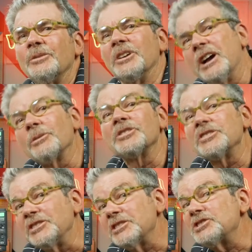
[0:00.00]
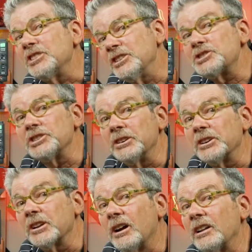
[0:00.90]
When I was in
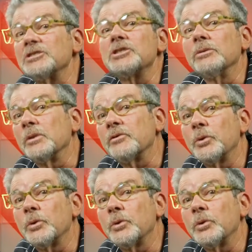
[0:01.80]
engineering college over